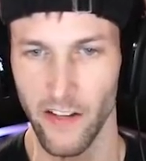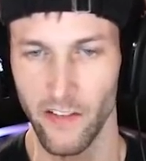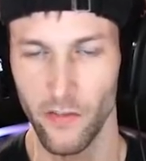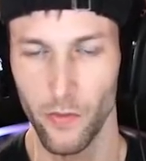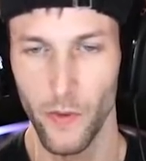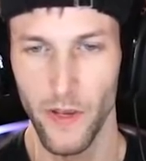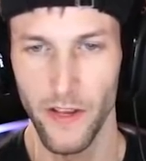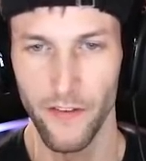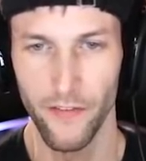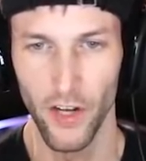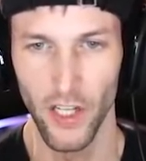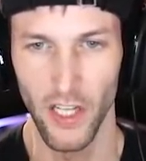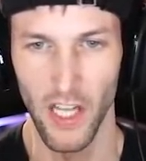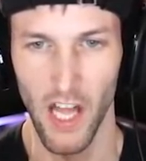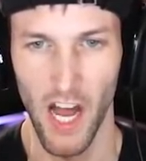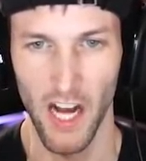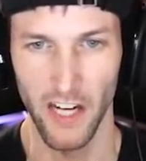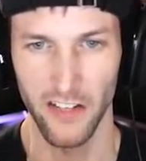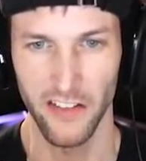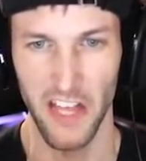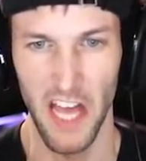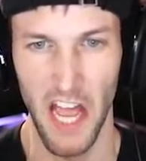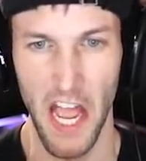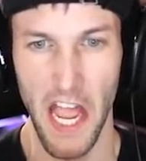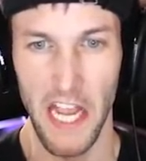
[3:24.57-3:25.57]
nice. We have
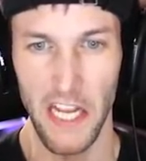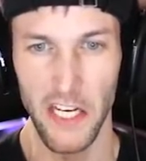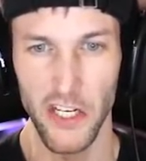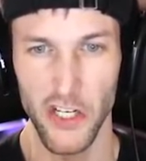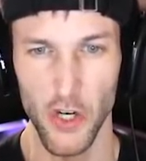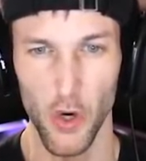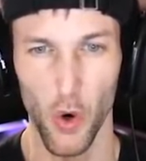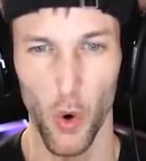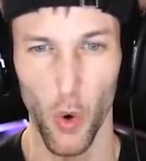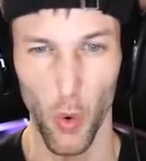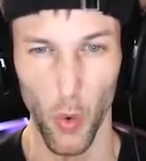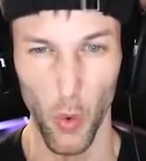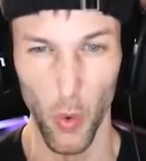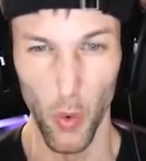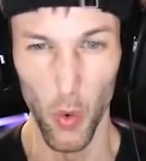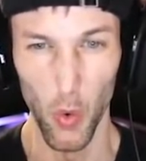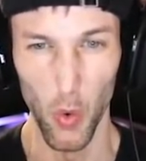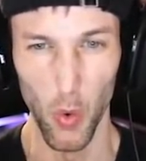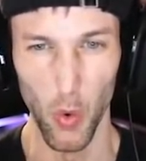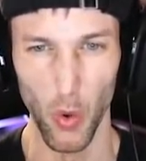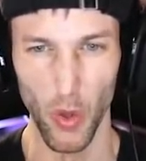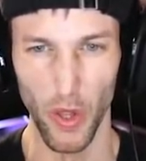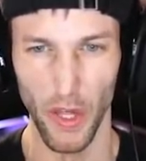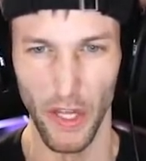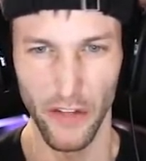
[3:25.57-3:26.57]
unlocked the angel.
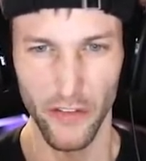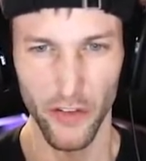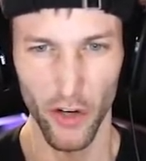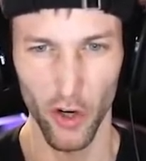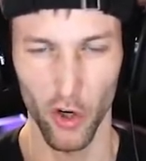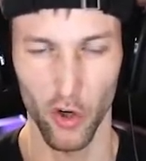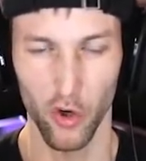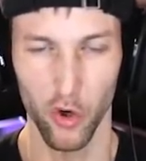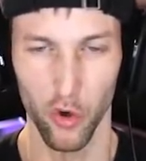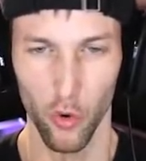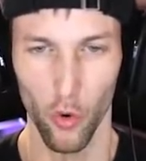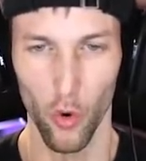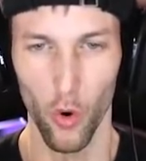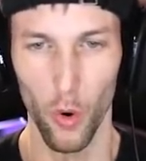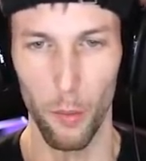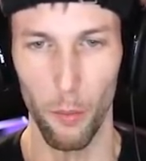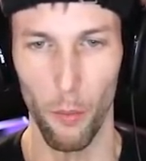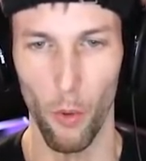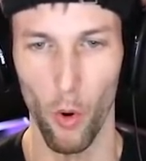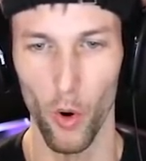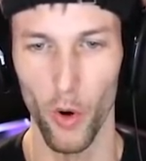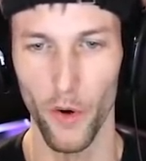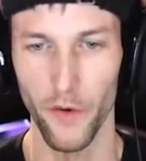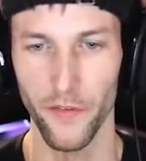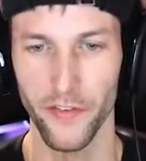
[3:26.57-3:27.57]
Ooh, these are cool
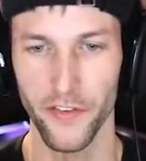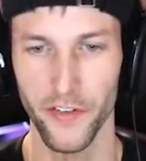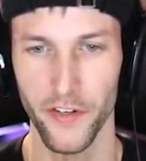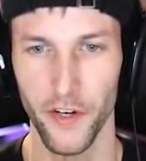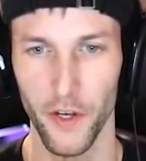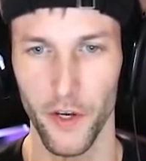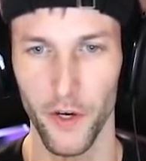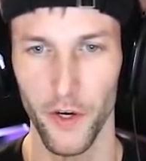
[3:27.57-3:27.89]
morphs,